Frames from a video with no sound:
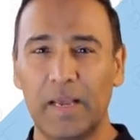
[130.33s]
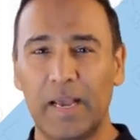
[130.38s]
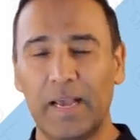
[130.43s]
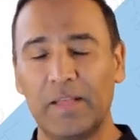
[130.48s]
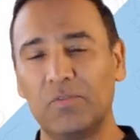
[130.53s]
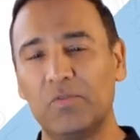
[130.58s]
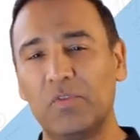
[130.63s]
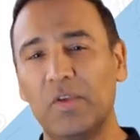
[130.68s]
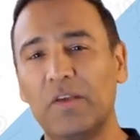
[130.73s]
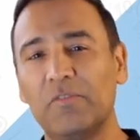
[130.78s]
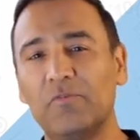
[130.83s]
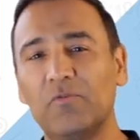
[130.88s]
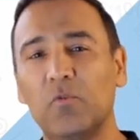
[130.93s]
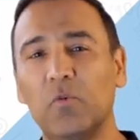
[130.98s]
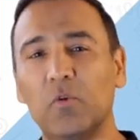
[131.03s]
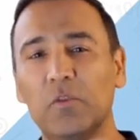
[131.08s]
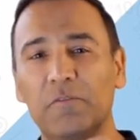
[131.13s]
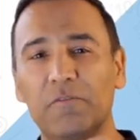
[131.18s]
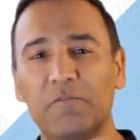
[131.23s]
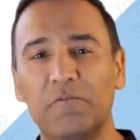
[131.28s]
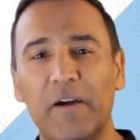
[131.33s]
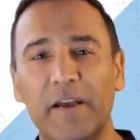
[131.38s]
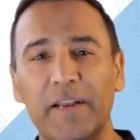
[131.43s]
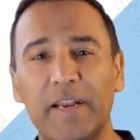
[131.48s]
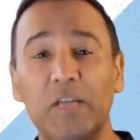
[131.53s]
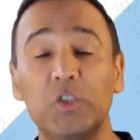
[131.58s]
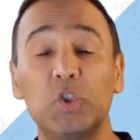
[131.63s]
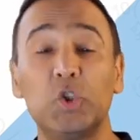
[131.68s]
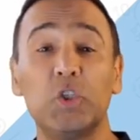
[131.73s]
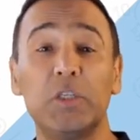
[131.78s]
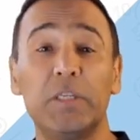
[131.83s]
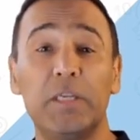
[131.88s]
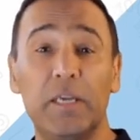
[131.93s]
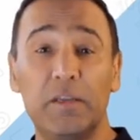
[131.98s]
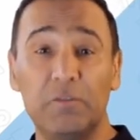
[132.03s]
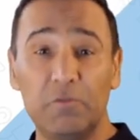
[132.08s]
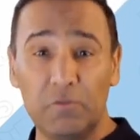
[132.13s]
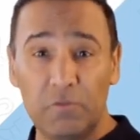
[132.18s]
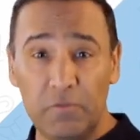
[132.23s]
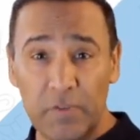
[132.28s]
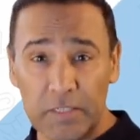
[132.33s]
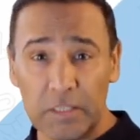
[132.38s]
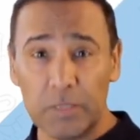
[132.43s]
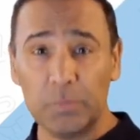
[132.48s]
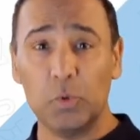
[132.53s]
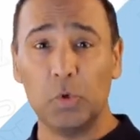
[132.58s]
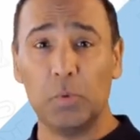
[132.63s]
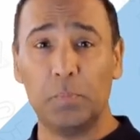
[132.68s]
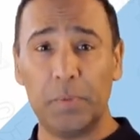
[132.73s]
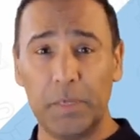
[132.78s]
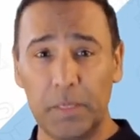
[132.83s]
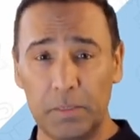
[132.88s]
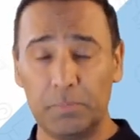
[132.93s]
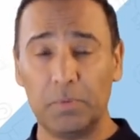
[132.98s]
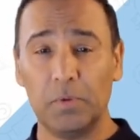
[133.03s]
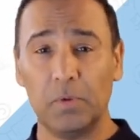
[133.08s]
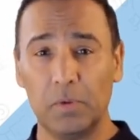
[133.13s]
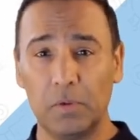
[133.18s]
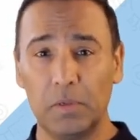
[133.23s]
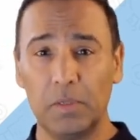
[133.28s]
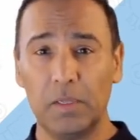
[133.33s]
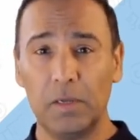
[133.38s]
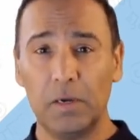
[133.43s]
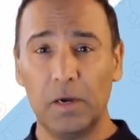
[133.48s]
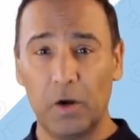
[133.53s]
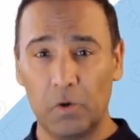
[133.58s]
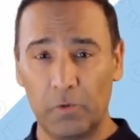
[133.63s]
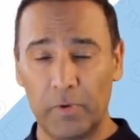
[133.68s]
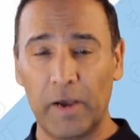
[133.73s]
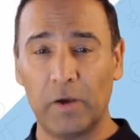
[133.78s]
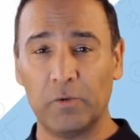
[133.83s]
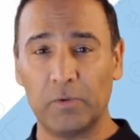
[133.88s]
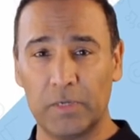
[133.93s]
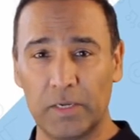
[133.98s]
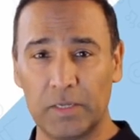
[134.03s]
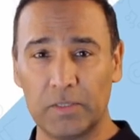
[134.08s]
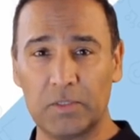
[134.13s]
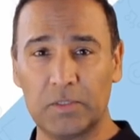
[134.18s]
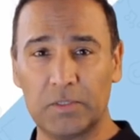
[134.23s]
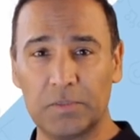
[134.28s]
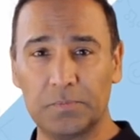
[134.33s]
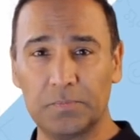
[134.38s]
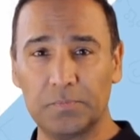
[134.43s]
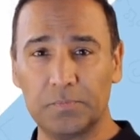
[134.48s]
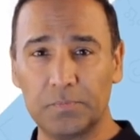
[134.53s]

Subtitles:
and therefore the financially invisible people around us.